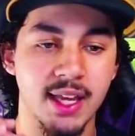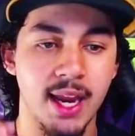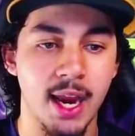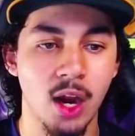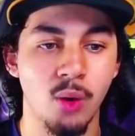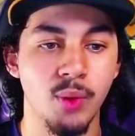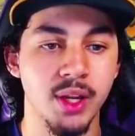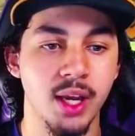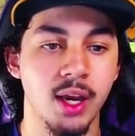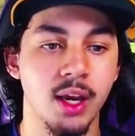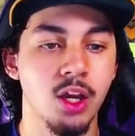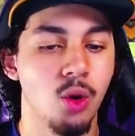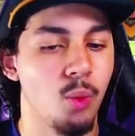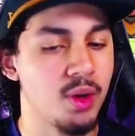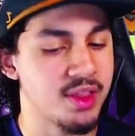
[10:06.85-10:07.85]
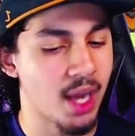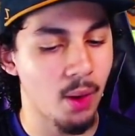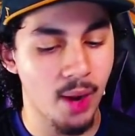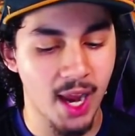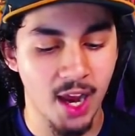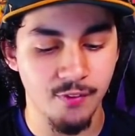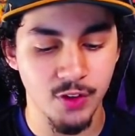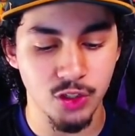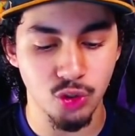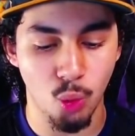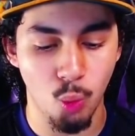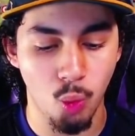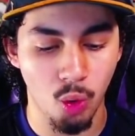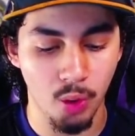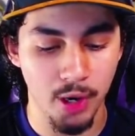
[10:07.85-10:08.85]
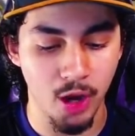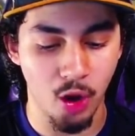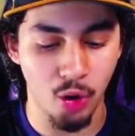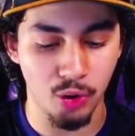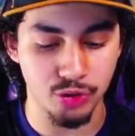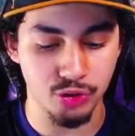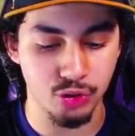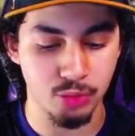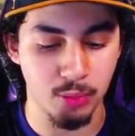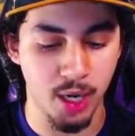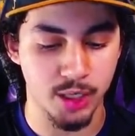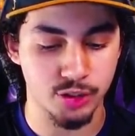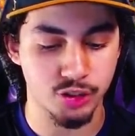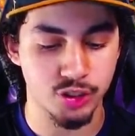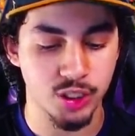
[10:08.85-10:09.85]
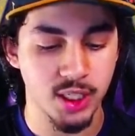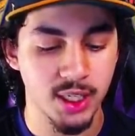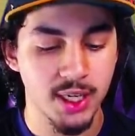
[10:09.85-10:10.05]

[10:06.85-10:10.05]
area without having to worry all too much.